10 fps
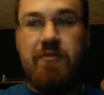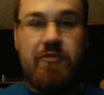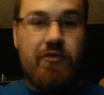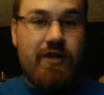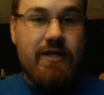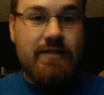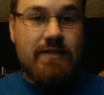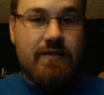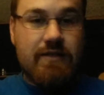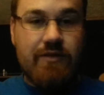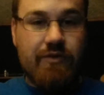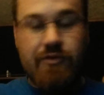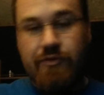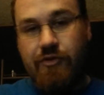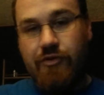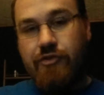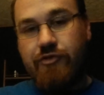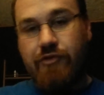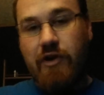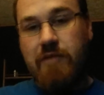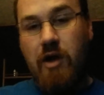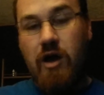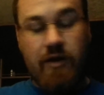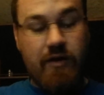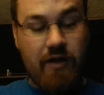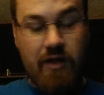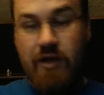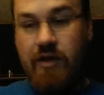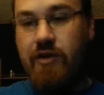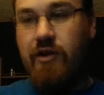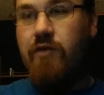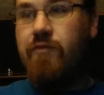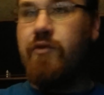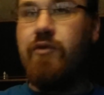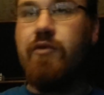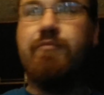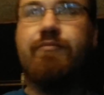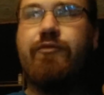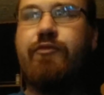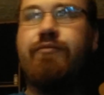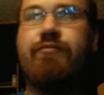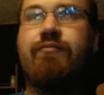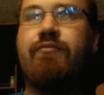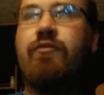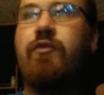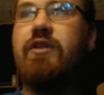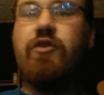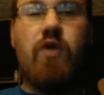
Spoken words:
they're decent. They're a good starting mod. You know, for what is it,